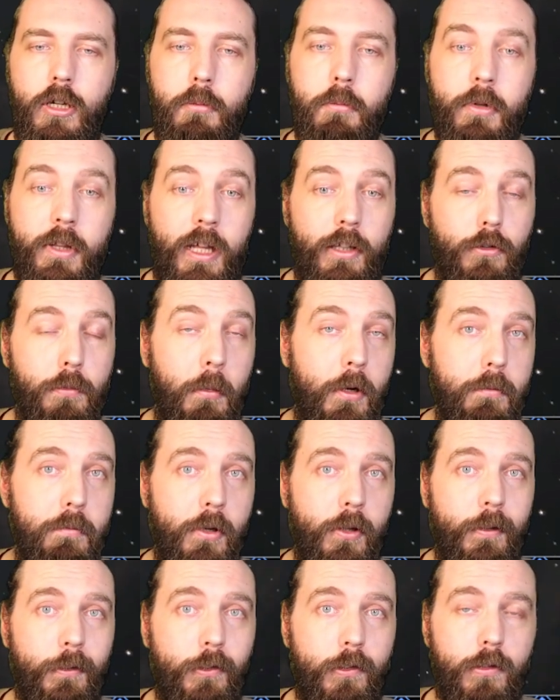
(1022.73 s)
But that's my
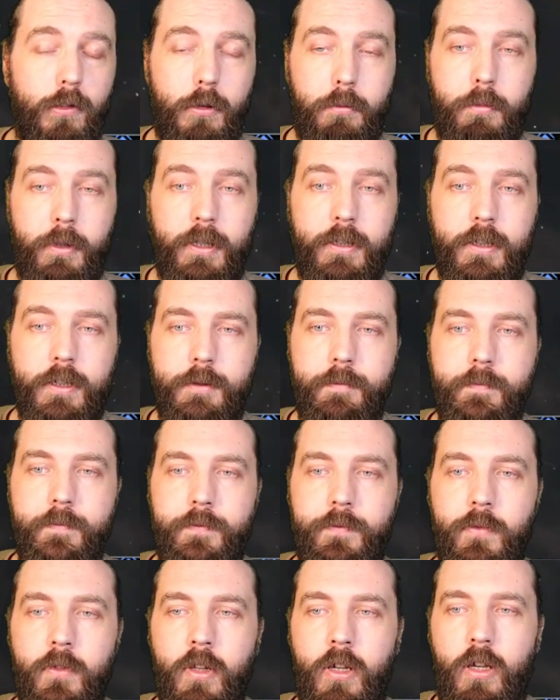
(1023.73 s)
personal opinion,
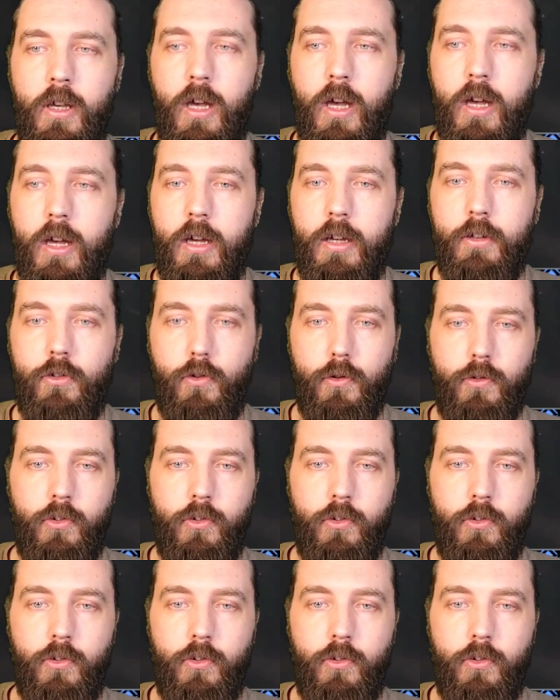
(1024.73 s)
due